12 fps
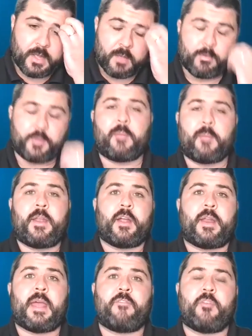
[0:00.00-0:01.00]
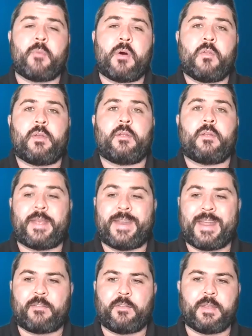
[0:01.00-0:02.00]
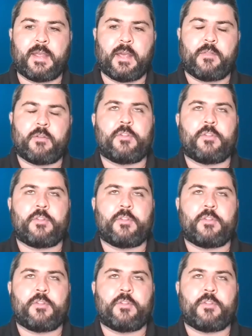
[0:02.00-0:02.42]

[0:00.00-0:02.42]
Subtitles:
but they may not have them all connected together.